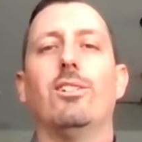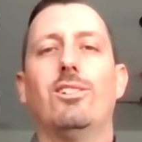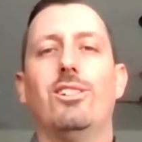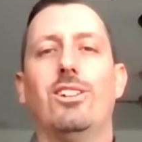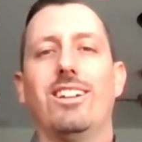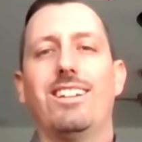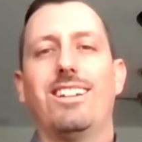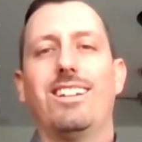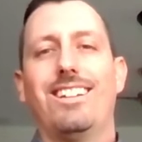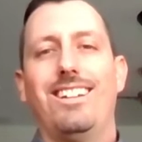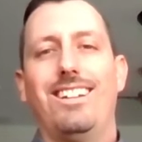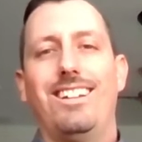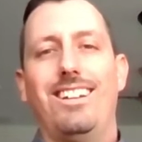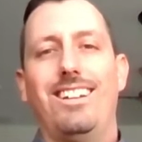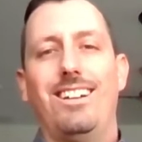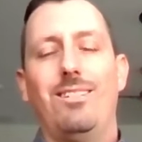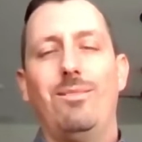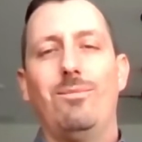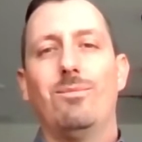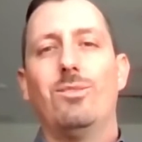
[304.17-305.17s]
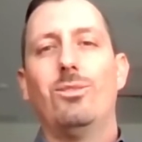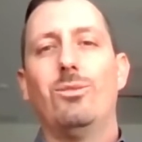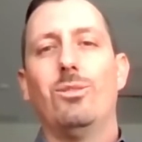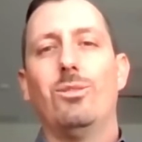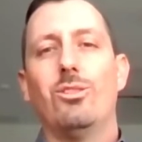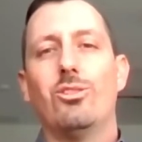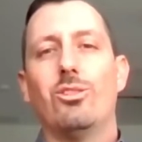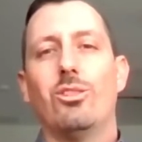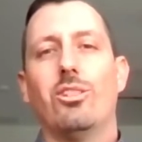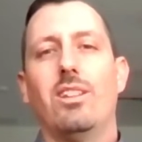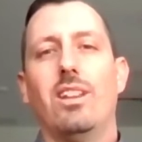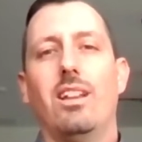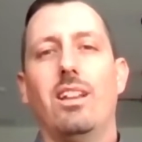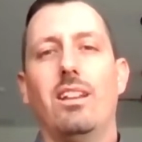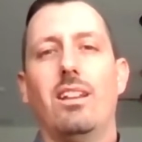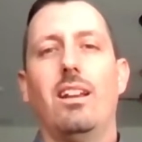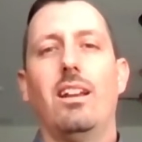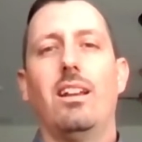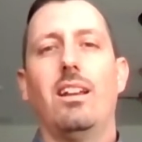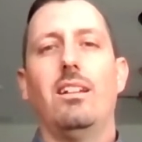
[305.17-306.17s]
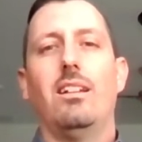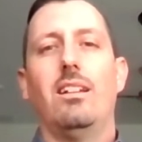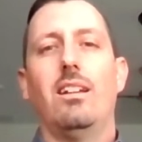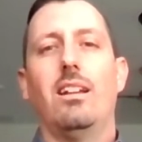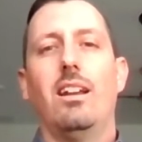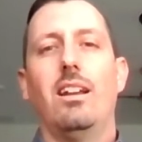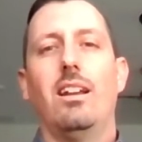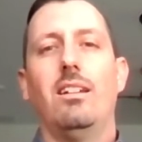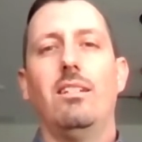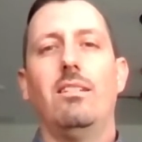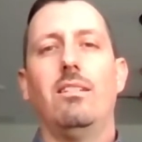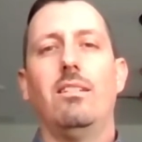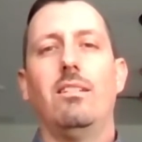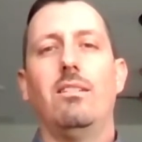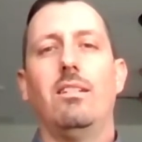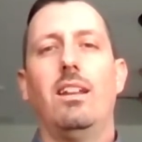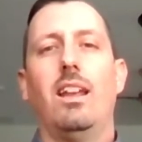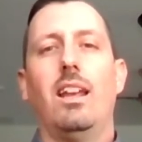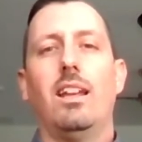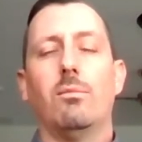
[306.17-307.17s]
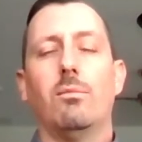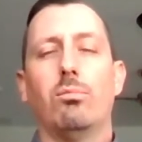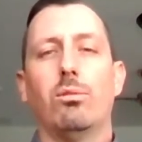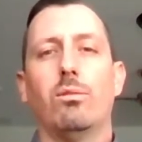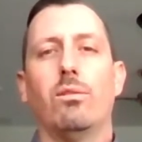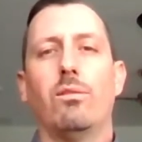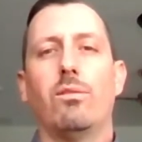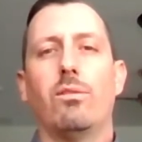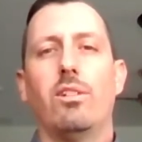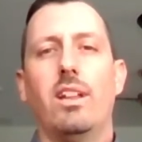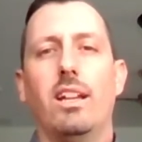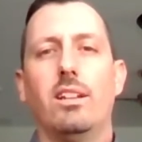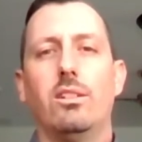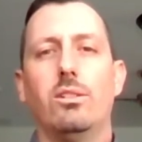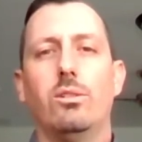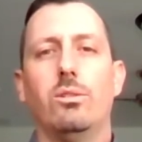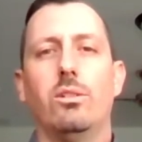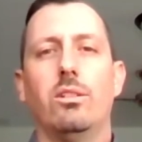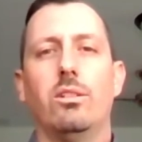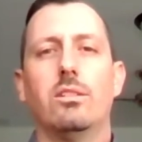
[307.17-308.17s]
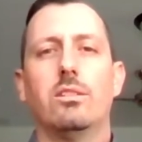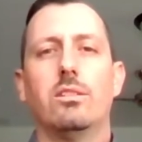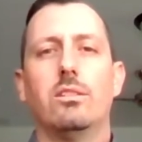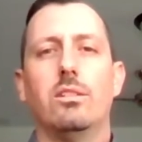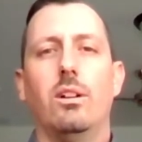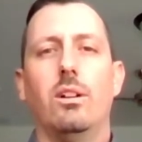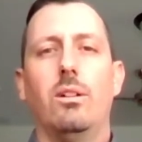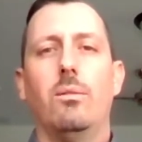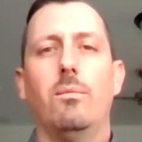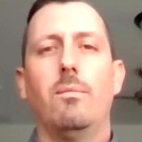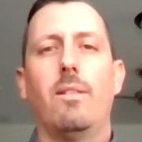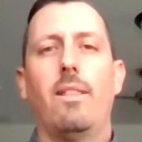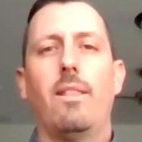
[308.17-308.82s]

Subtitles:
it took to ensure that I gained approval for that tool. So